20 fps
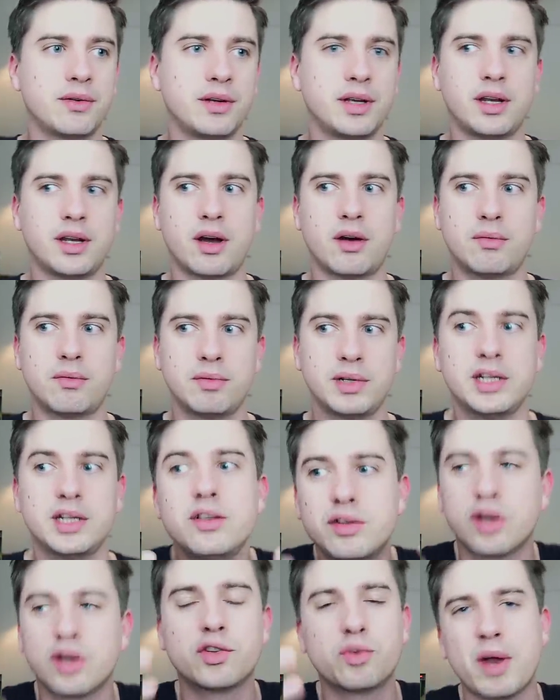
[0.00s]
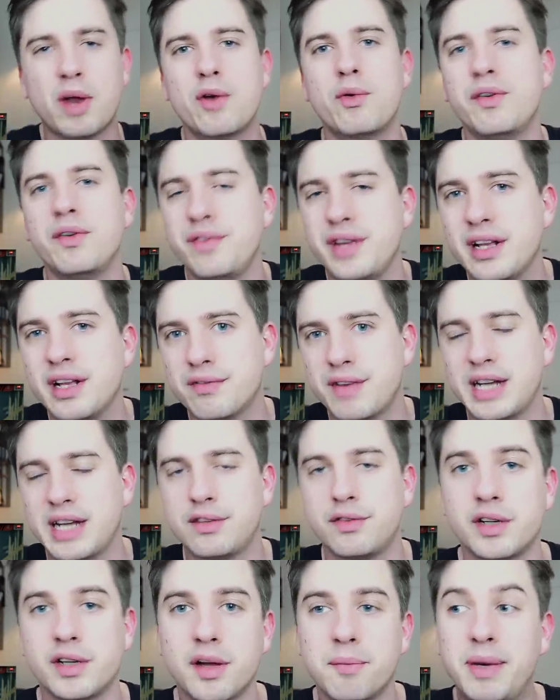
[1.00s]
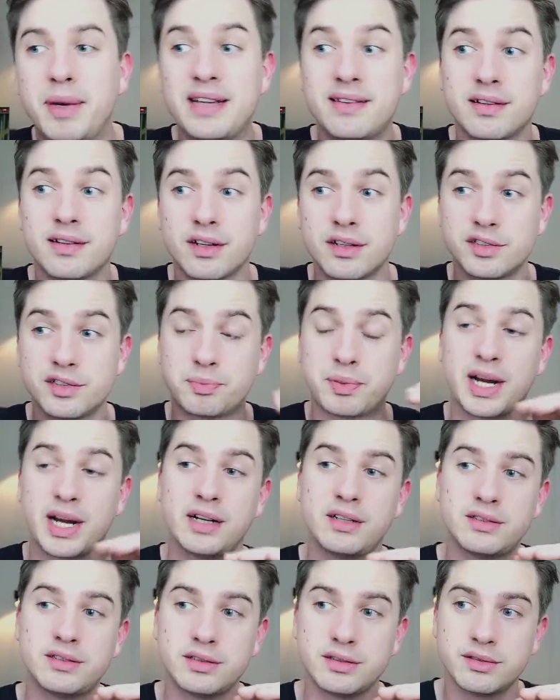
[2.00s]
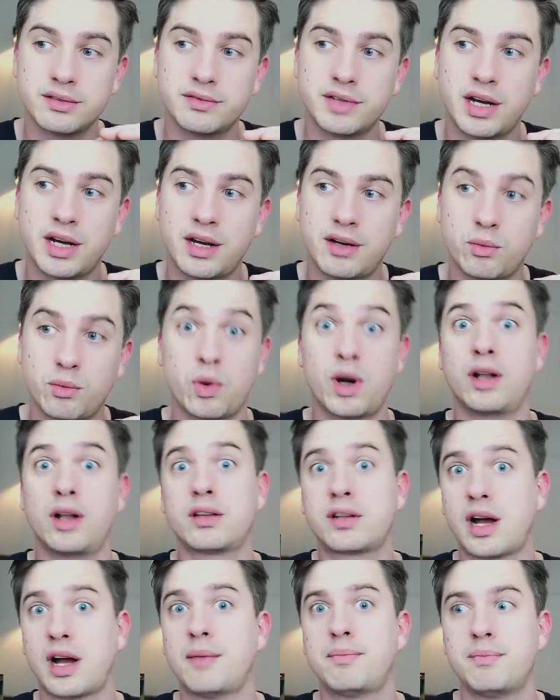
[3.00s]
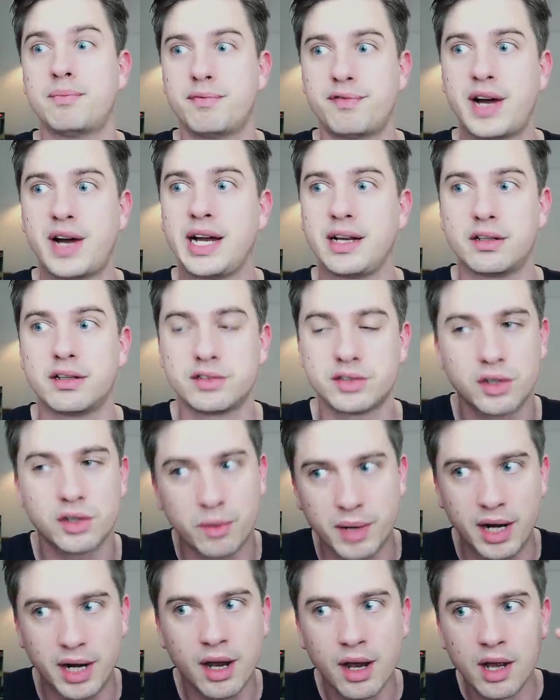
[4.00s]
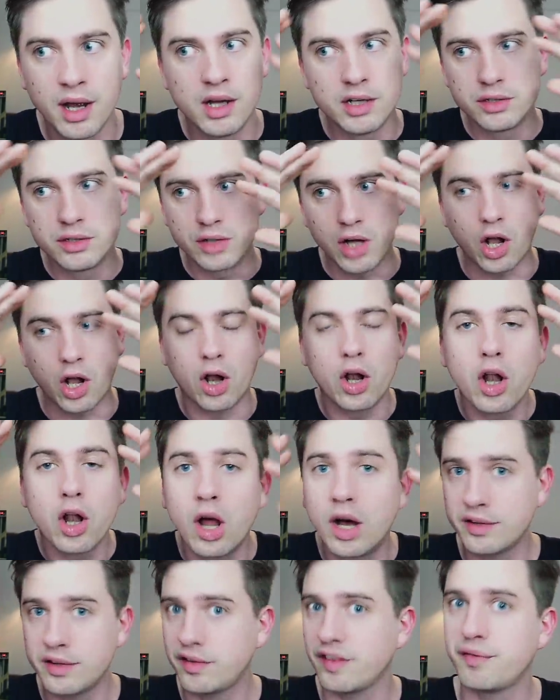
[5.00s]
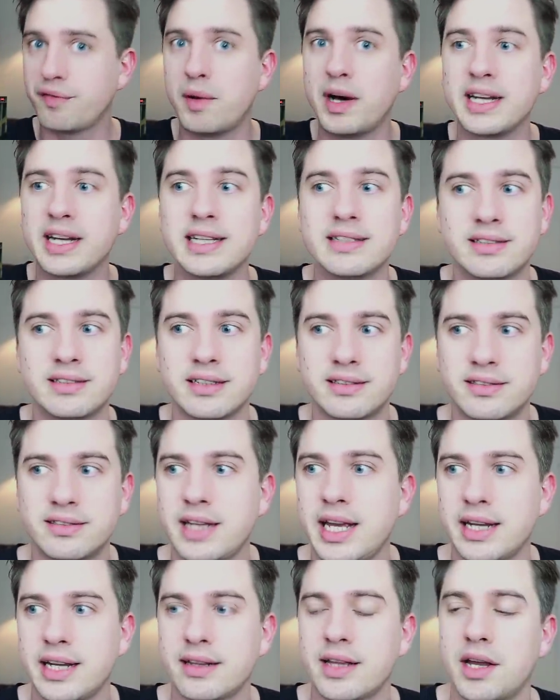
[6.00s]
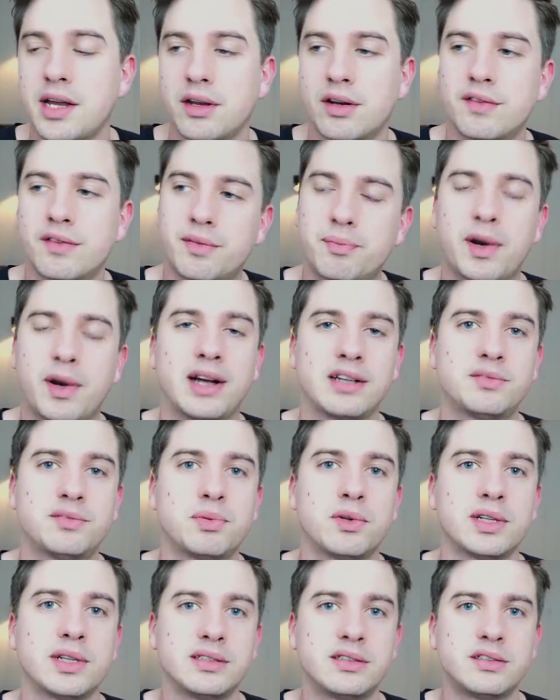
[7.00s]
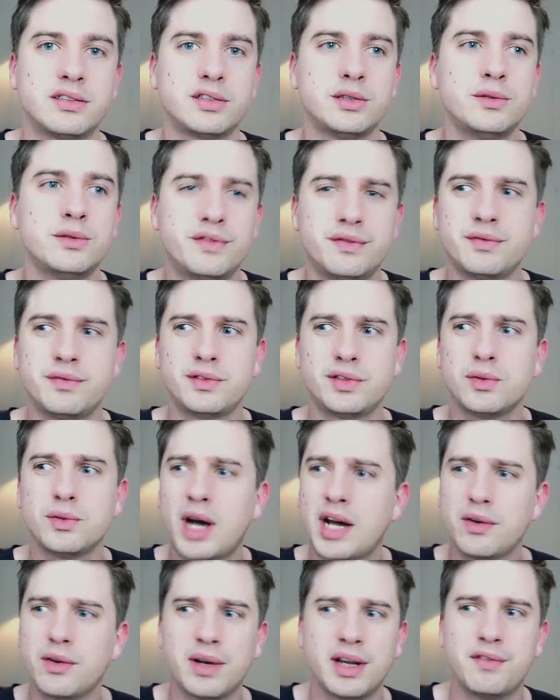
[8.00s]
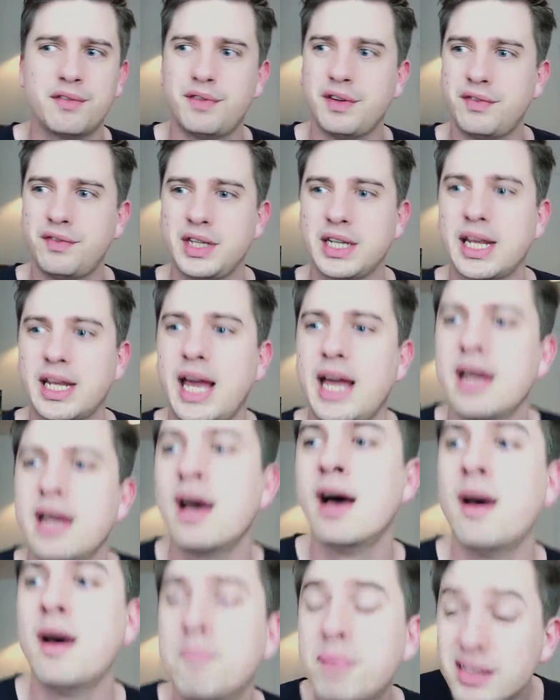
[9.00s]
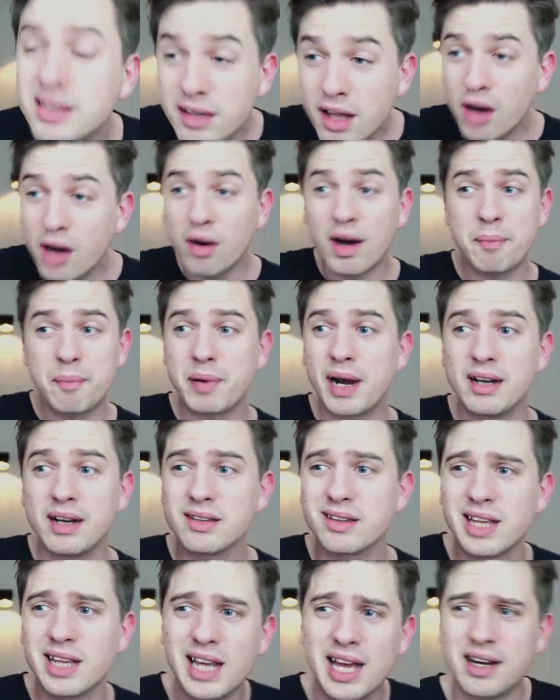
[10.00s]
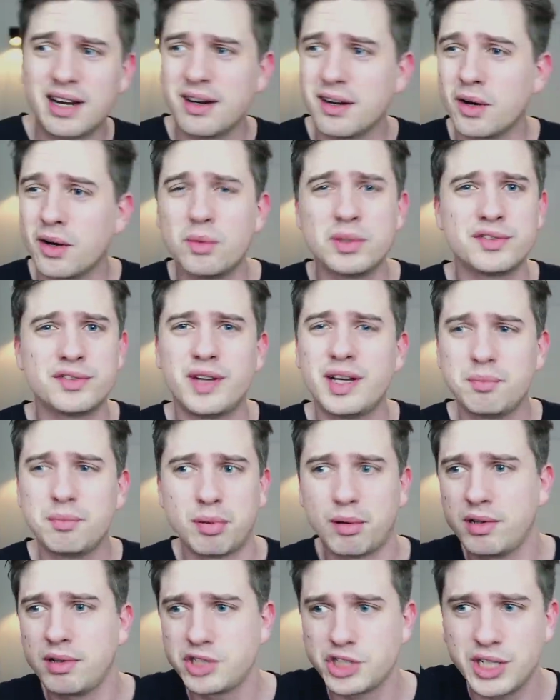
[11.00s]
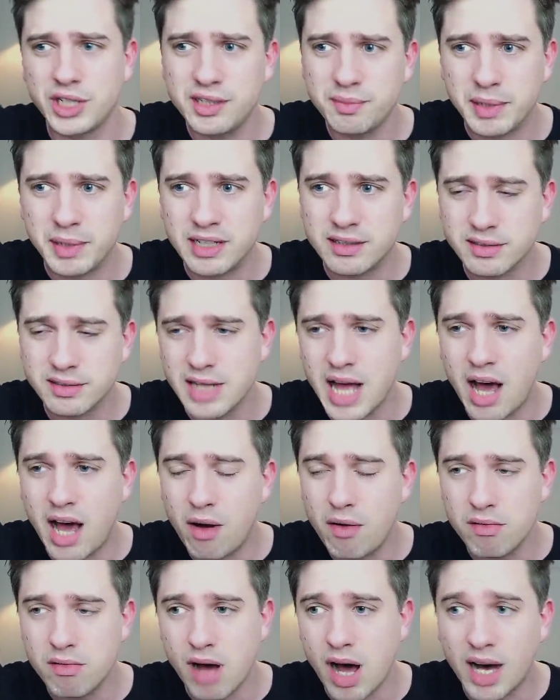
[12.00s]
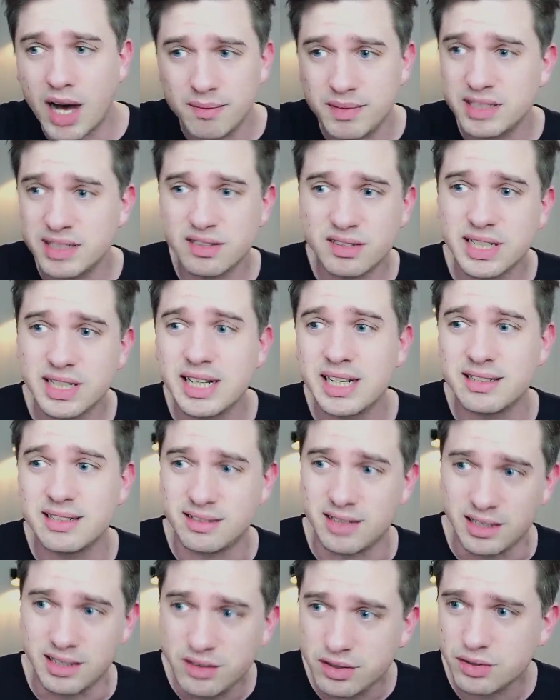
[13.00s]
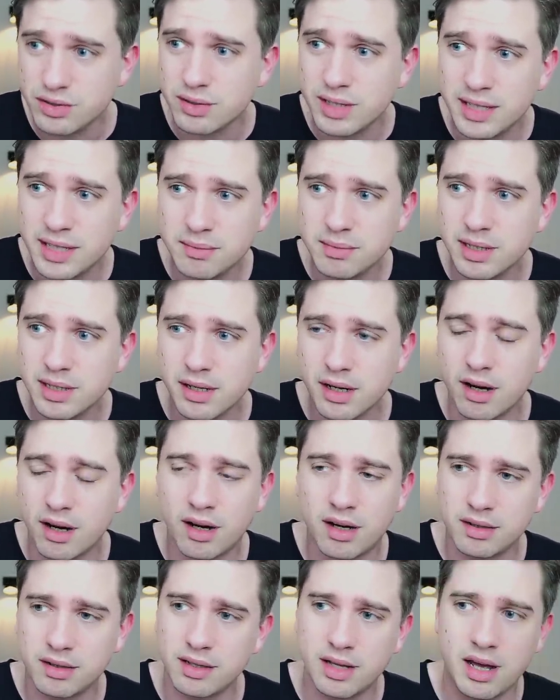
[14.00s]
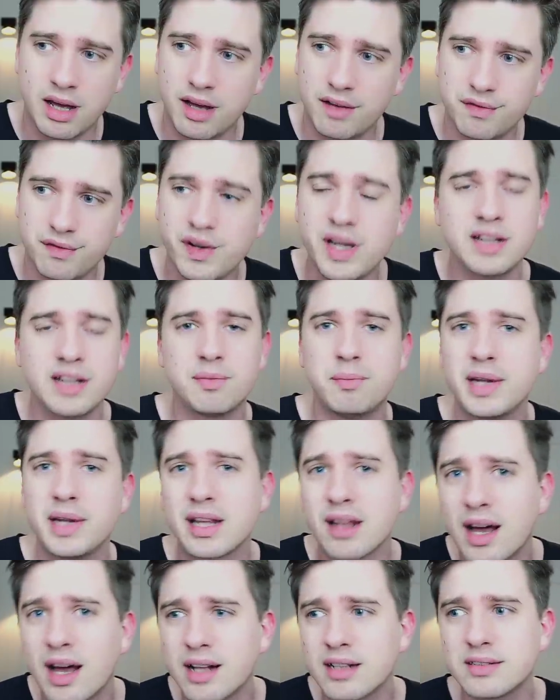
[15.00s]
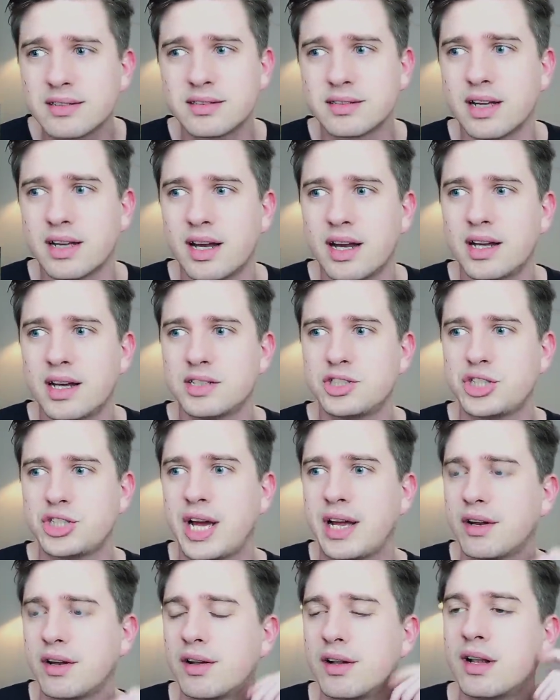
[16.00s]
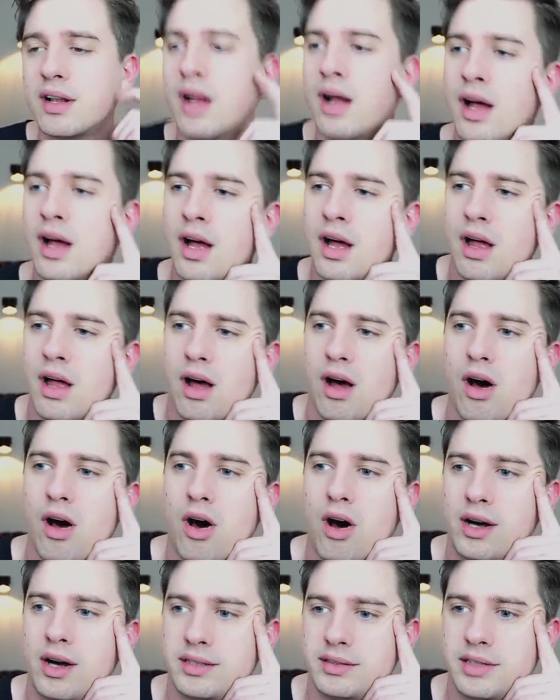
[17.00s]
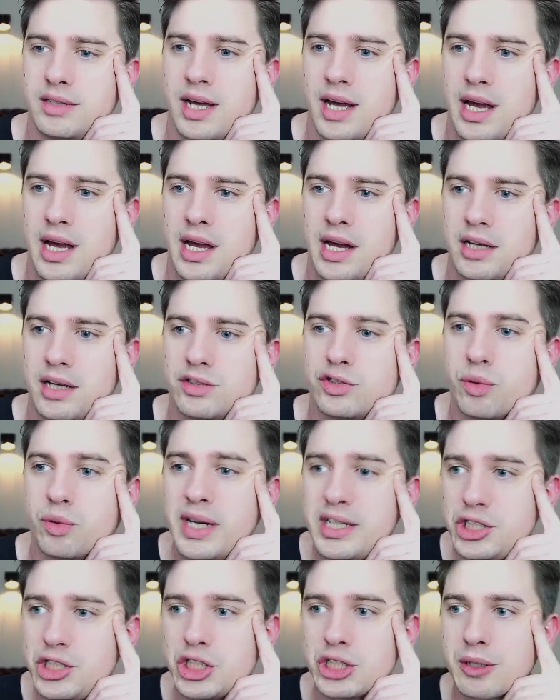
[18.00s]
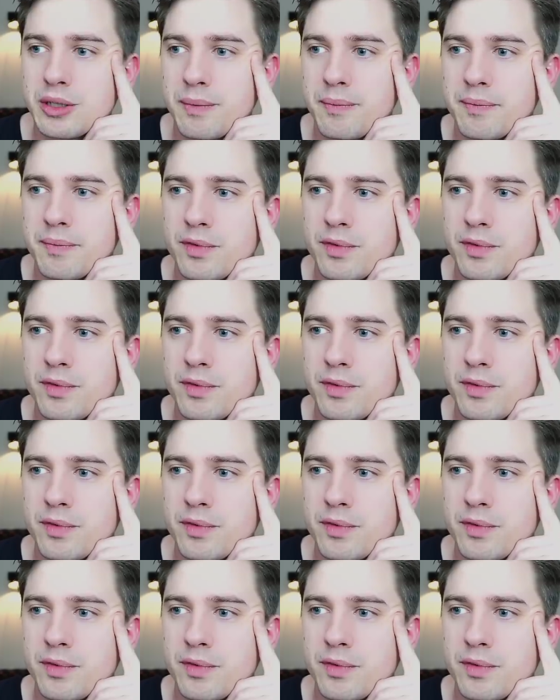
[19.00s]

You know, you don't want to reveal that to the competitors prior to the World Cup finals, you know, where a lot of money is at stake now. You know, the prize pool is 250k. But no, apparently, I don't know, was that bullshit? Because now, obviously, it is streamed on Fate Bilal's channel on Twitch.